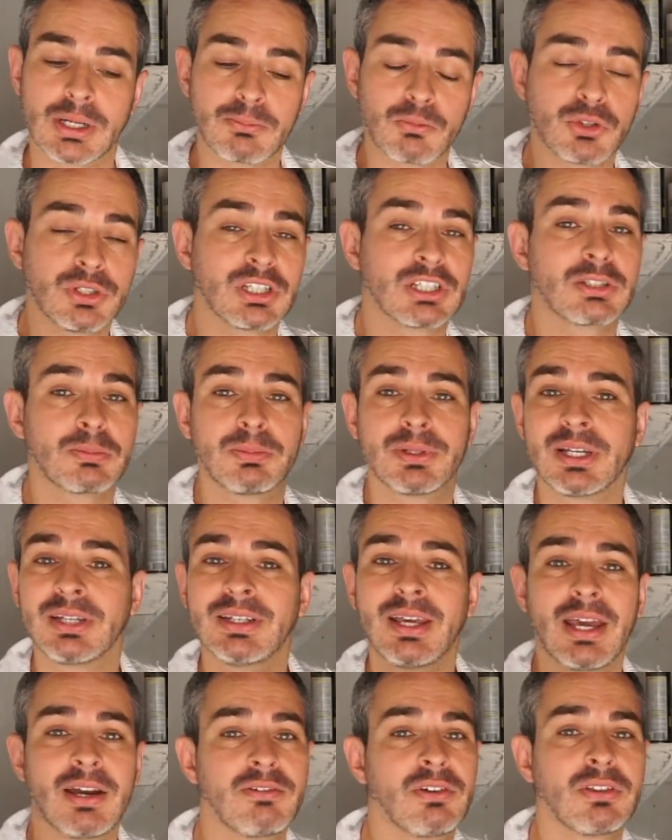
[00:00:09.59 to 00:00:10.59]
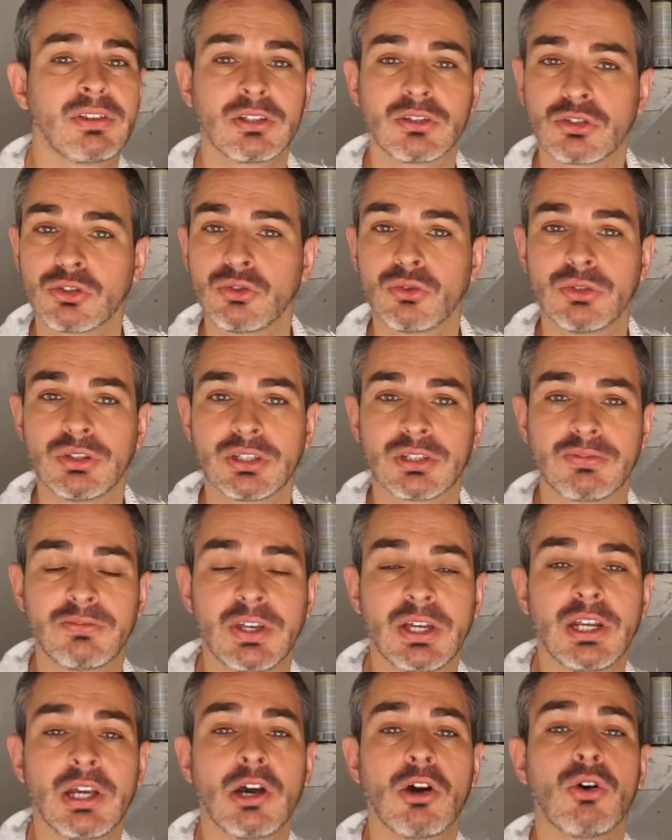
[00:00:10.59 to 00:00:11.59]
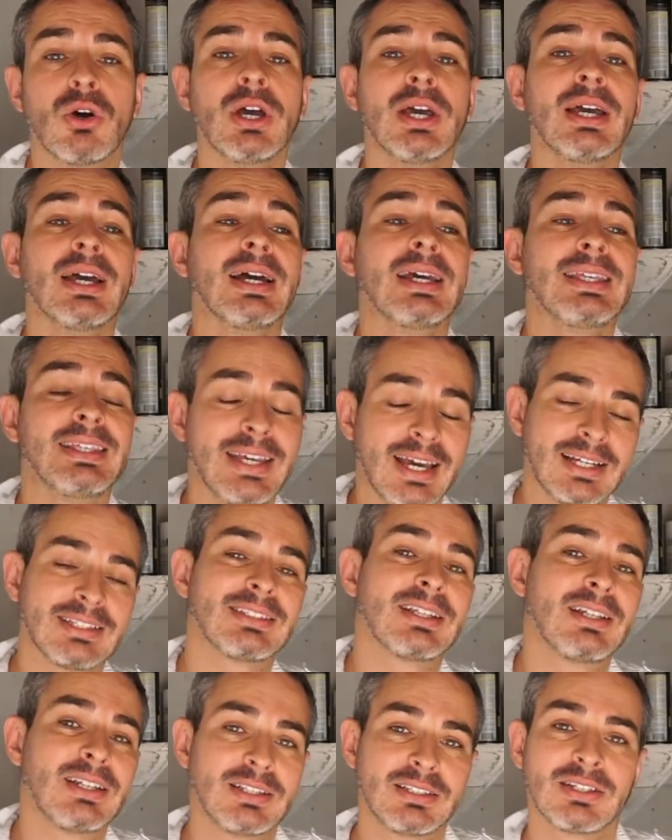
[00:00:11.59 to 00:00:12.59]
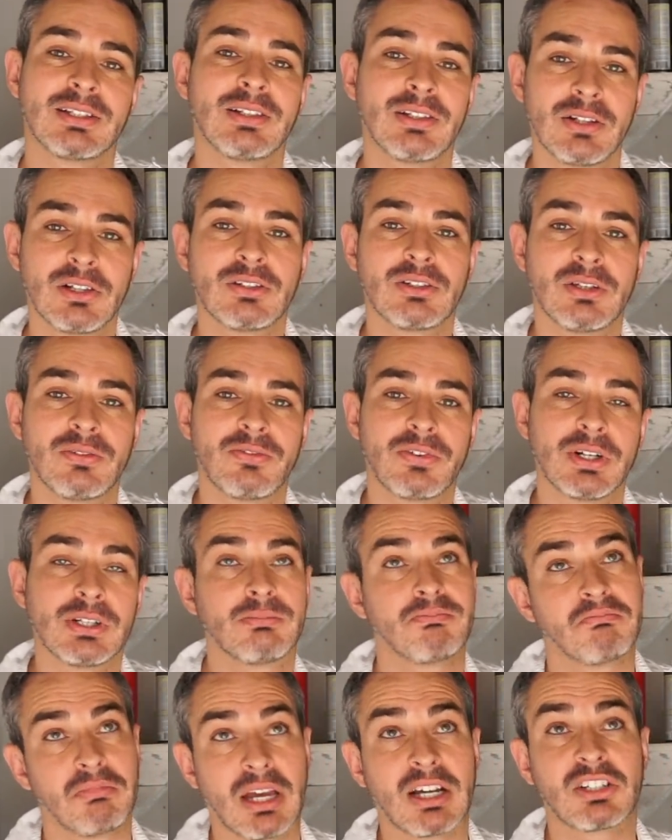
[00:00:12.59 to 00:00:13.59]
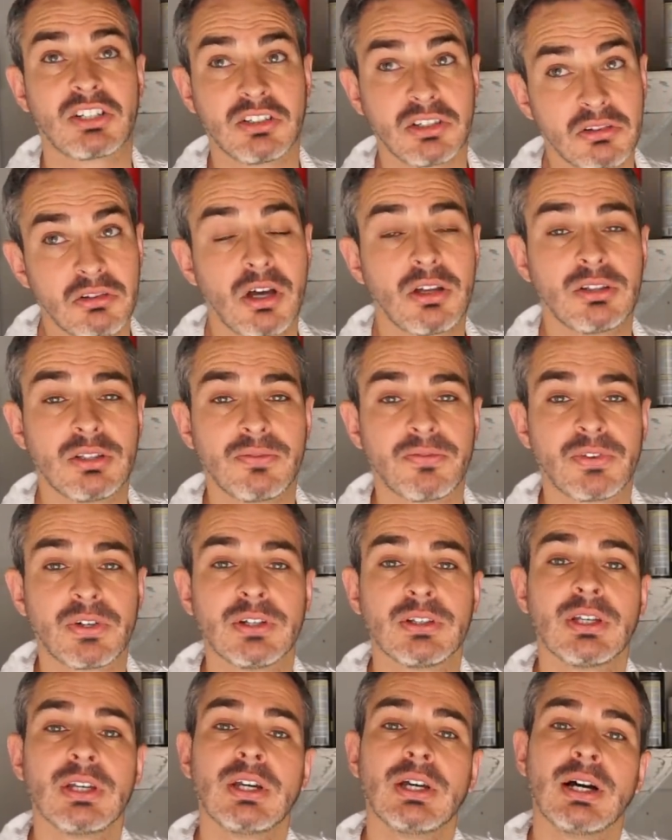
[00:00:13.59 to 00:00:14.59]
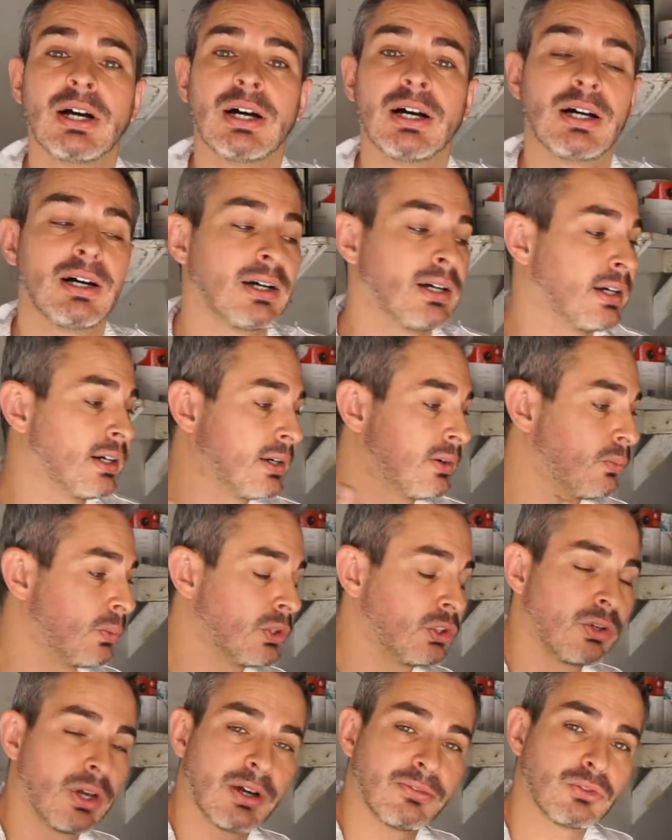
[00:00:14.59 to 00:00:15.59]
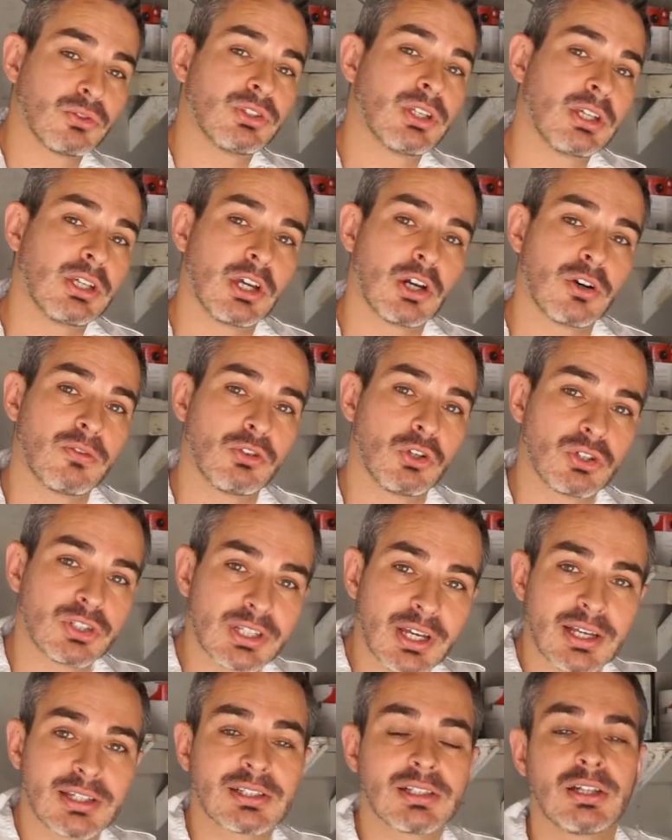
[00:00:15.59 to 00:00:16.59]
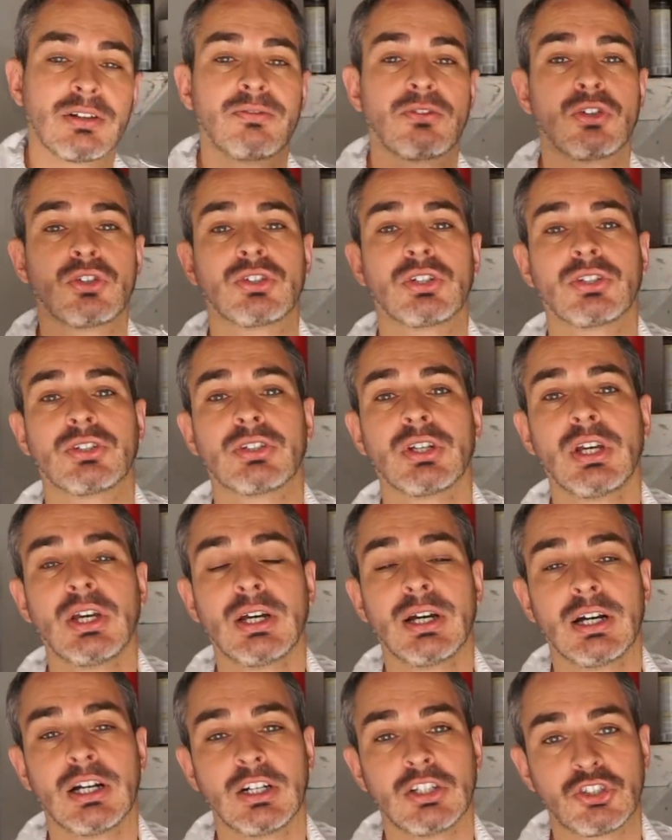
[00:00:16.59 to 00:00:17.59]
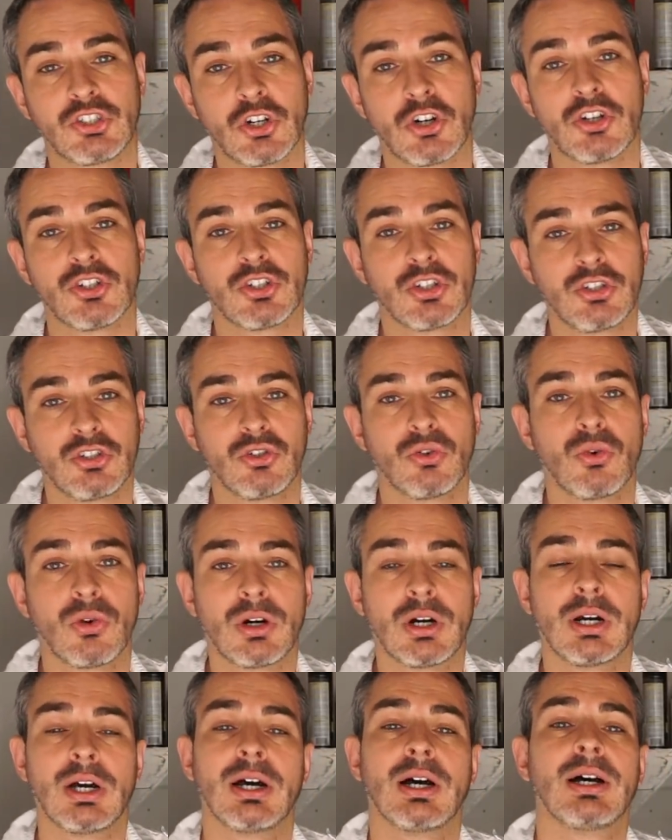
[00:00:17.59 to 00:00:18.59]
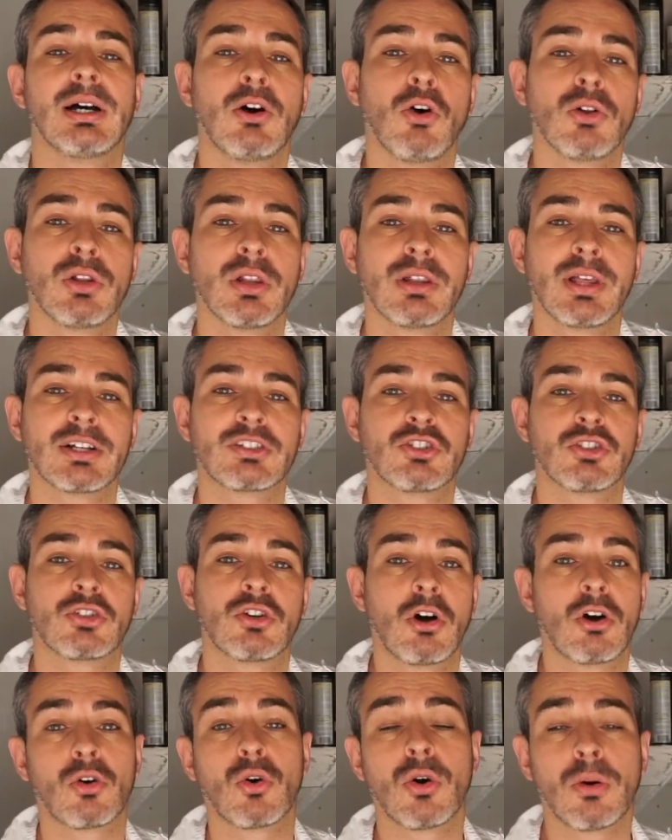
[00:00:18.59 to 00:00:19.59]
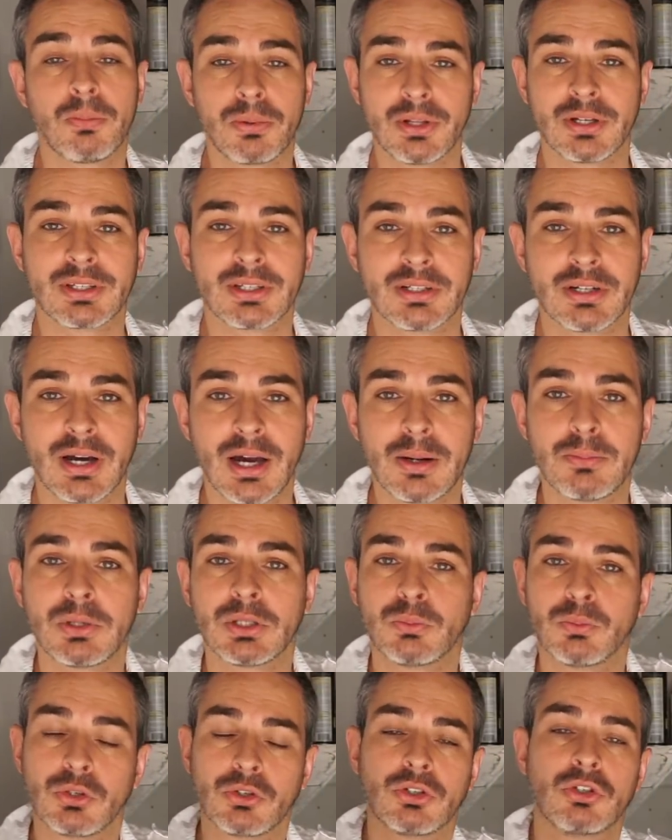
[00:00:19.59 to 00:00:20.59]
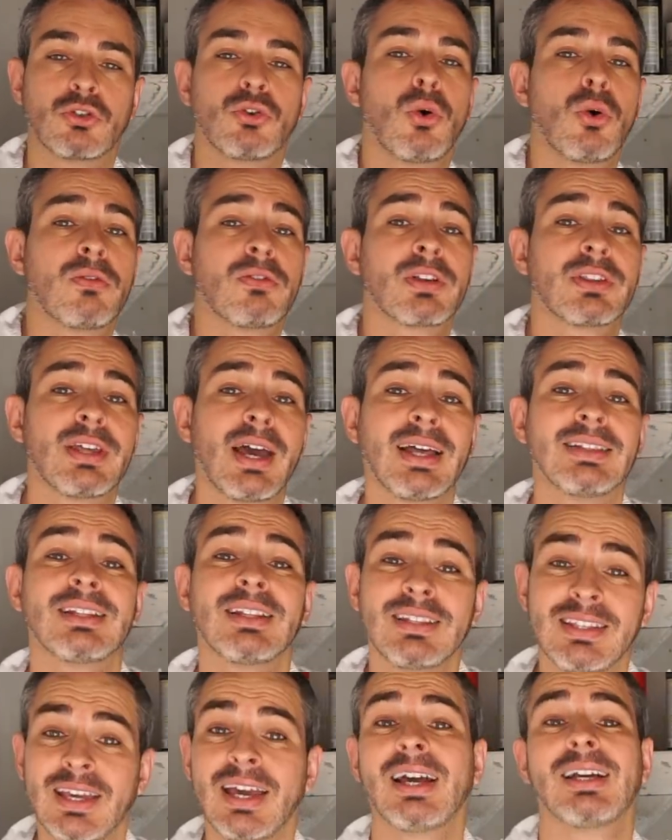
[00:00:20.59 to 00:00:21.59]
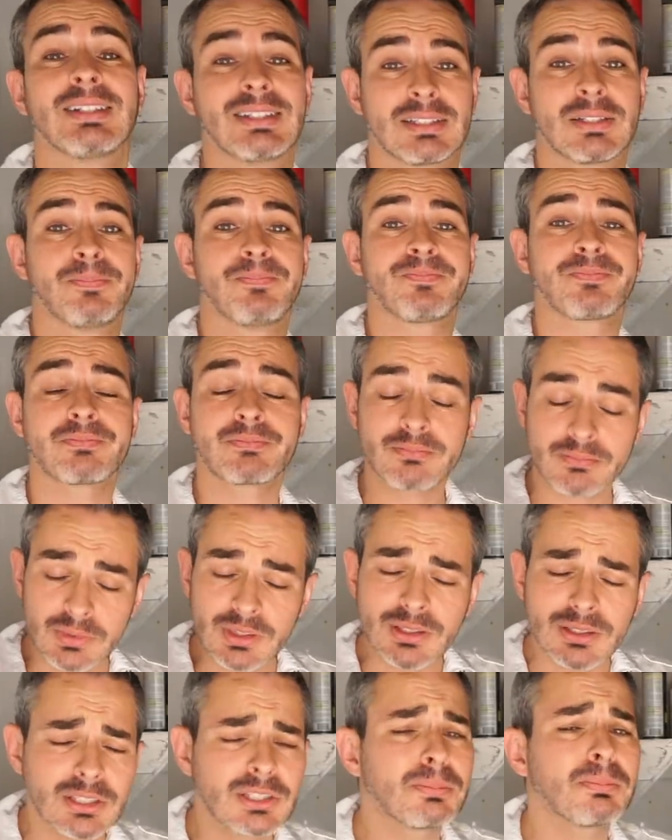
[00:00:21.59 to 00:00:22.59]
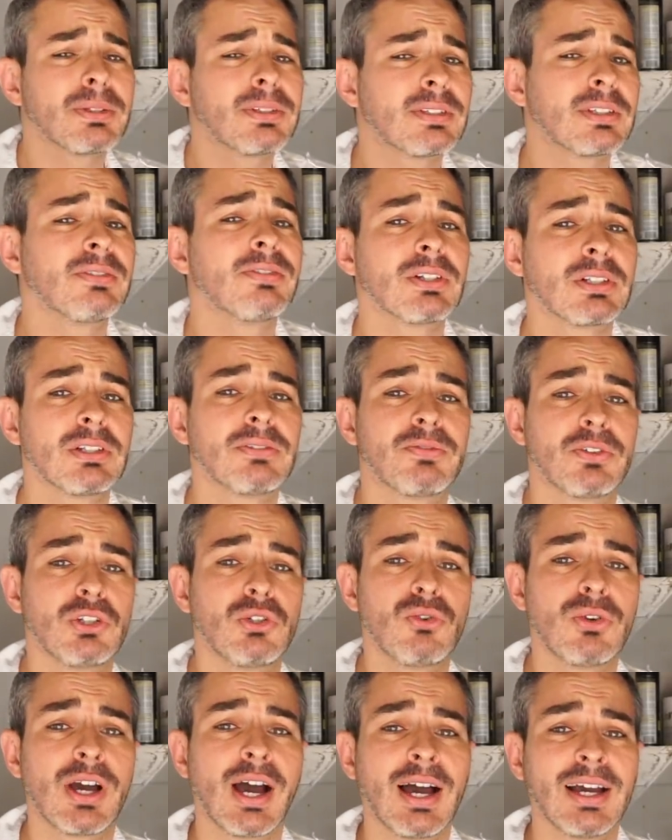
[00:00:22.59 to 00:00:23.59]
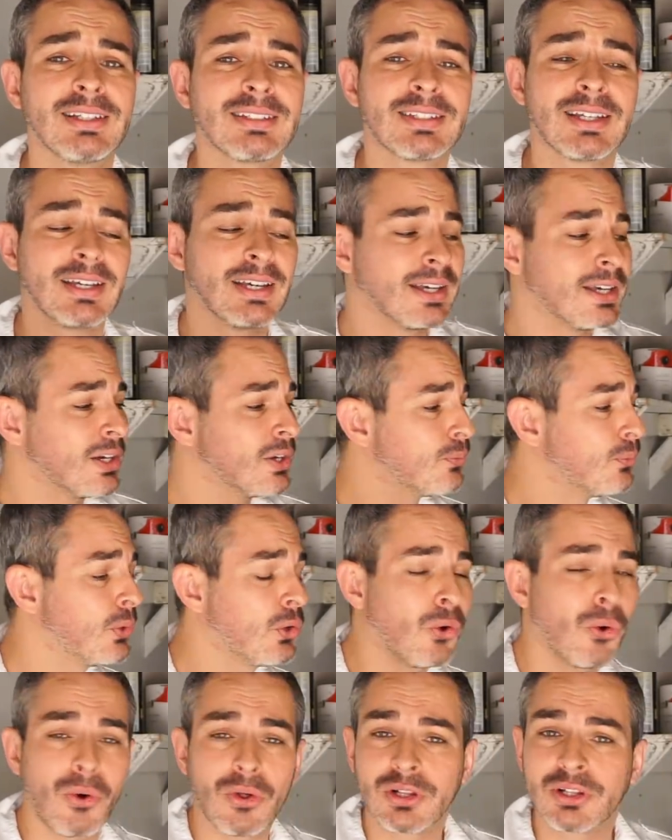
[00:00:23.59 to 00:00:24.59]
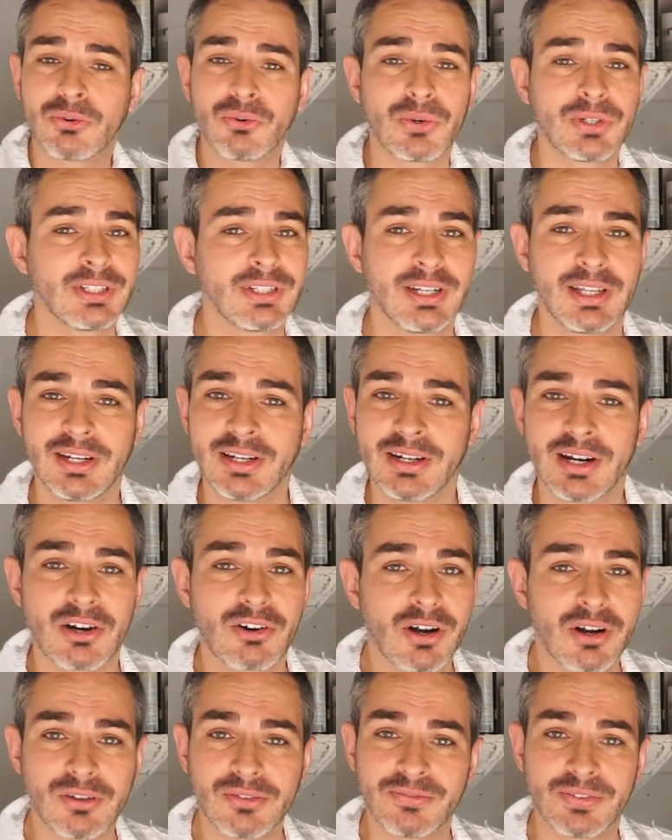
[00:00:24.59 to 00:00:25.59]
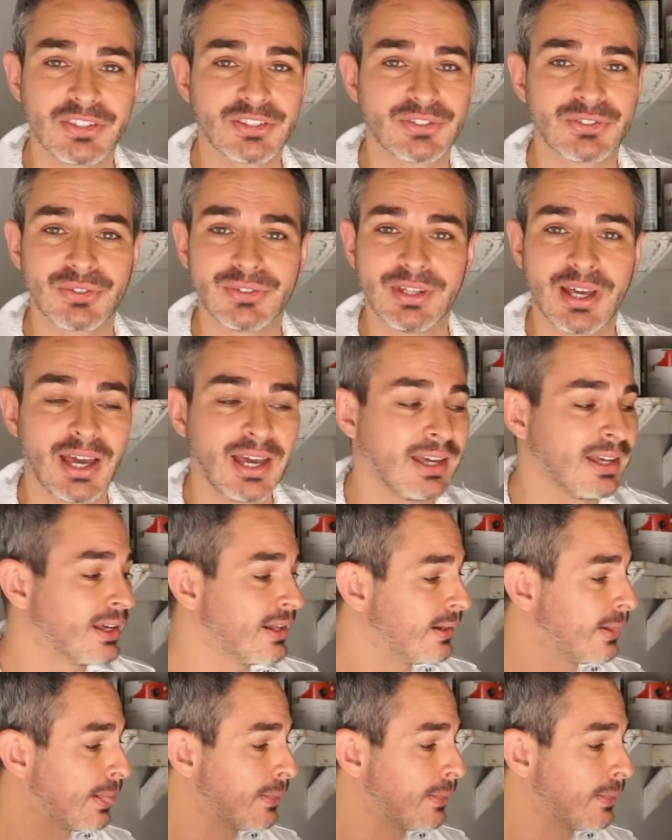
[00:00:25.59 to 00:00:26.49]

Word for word: I'm going to explain everything to you in this video. Yes, it is a little different, actually a lot different uh, uh, when you have to take care of your Tesla versus uh, charging your uh, all electric car, all plug-in hybrid. We're going to go over that and yes, specifically for you guys, we all coordinated our outfits today.